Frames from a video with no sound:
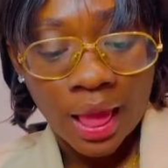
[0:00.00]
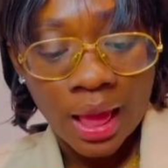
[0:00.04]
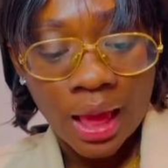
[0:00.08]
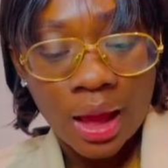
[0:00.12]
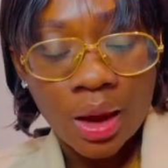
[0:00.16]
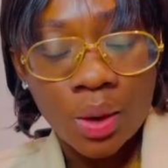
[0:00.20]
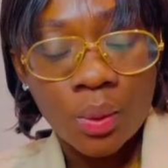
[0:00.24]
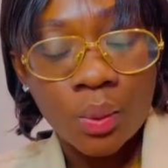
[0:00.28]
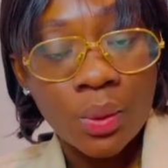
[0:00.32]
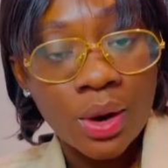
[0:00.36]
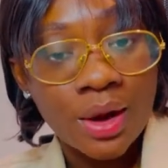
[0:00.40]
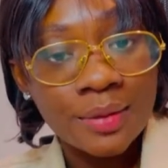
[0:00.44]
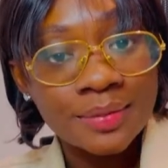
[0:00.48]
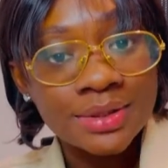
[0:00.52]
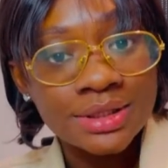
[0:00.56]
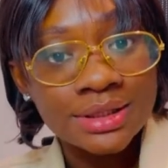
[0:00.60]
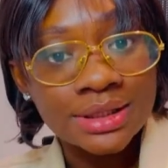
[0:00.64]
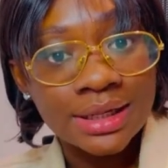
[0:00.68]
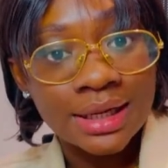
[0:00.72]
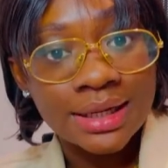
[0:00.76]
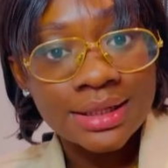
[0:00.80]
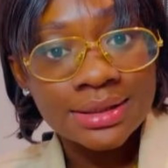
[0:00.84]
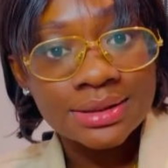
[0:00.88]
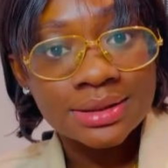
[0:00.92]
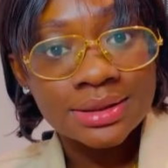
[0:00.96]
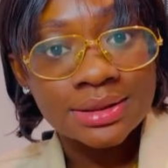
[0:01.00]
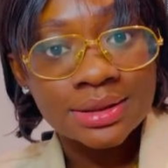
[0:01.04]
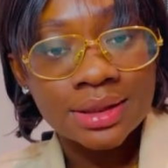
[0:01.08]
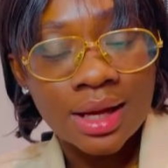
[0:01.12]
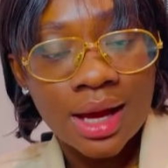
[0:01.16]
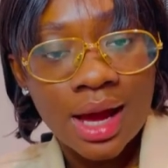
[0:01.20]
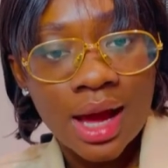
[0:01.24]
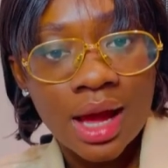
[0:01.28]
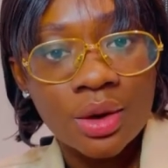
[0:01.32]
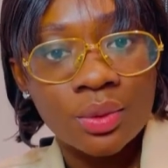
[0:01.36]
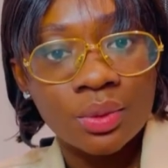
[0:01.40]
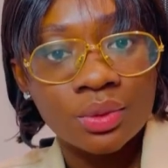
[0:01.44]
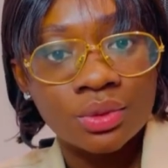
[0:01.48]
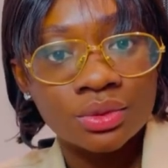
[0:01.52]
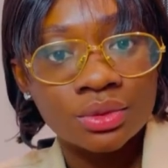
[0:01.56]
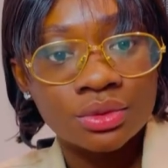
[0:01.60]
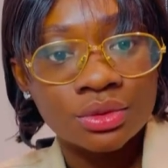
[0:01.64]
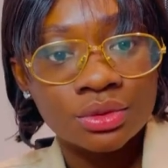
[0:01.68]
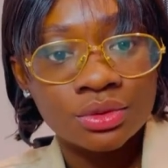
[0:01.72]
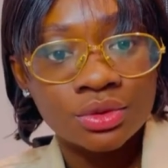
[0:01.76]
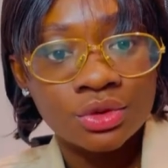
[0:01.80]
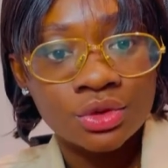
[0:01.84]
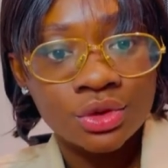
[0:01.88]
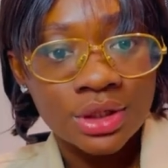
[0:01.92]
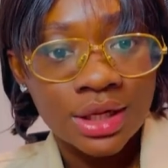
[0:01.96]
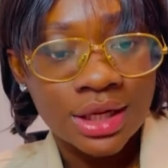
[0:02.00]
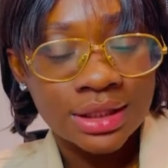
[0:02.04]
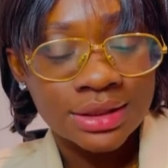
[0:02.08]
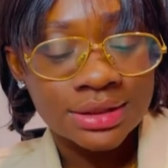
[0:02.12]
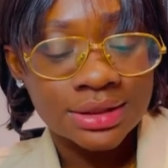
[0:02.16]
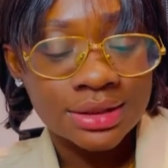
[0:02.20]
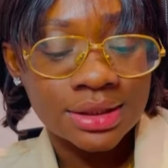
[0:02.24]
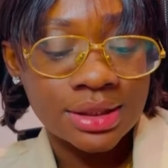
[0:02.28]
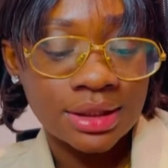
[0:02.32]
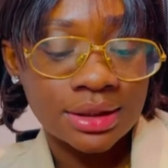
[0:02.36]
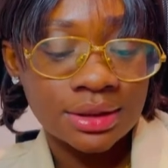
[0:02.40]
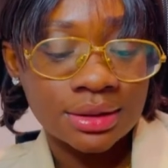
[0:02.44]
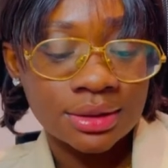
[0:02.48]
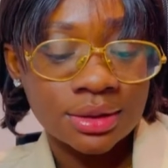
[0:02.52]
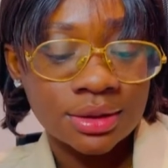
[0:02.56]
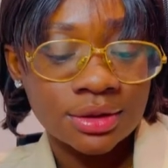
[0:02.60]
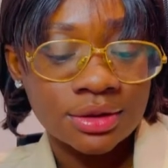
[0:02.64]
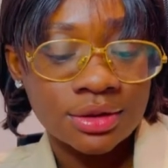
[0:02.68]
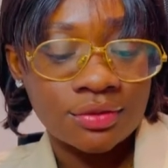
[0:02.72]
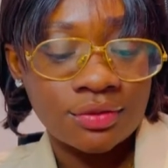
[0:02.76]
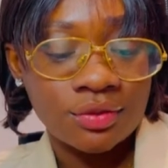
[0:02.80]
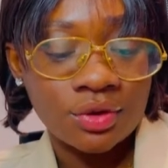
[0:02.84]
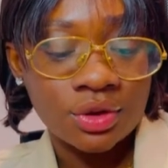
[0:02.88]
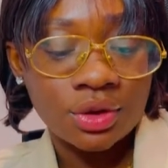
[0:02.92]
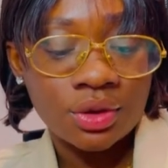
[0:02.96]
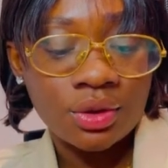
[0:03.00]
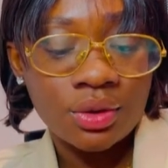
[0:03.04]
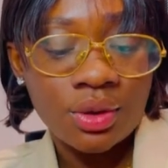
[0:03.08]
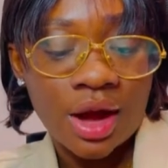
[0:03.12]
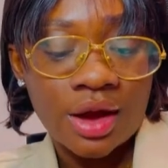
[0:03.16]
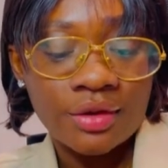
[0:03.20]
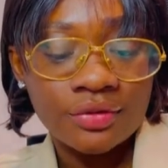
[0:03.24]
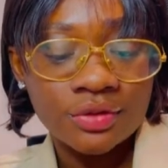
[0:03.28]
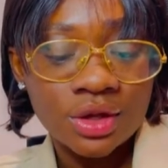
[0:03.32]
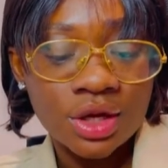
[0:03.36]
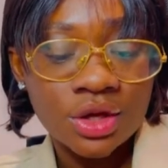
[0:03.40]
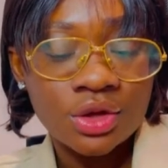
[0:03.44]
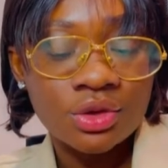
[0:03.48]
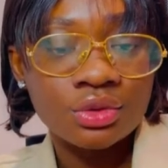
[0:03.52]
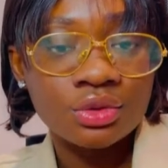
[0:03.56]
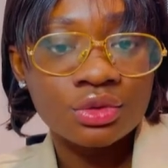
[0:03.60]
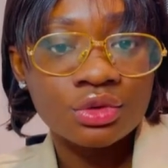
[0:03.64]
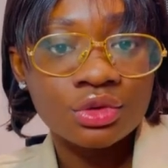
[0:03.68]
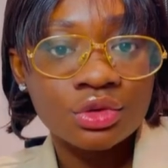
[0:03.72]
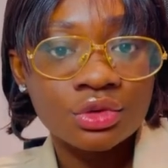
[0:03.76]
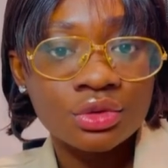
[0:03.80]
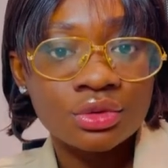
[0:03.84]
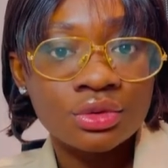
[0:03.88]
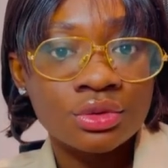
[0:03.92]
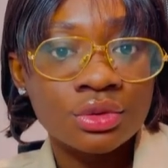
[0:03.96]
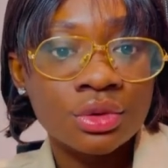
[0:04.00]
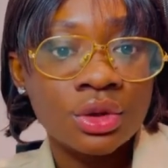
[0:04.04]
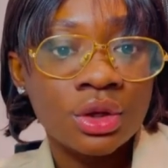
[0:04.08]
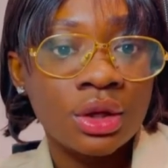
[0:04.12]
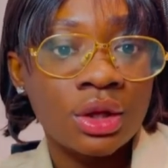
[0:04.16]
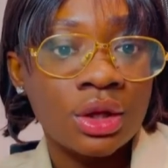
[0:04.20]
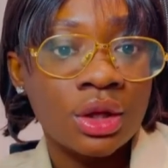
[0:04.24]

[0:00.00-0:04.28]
website. I will do that in this video. After you do